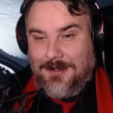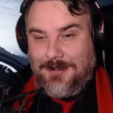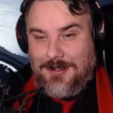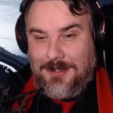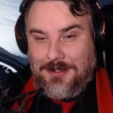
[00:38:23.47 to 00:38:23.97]

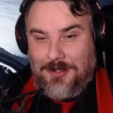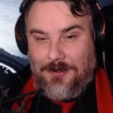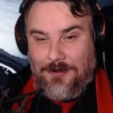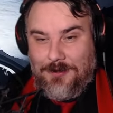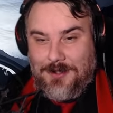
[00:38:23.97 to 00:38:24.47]
teach you
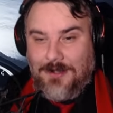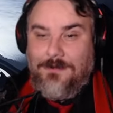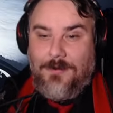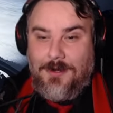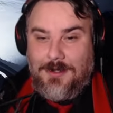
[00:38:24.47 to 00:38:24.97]
all the stuff
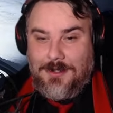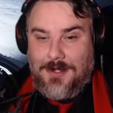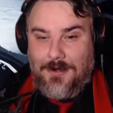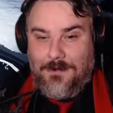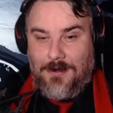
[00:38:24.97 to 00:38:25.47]
I wanted to
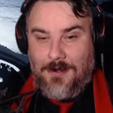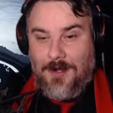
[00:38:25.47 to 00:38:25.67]
cover.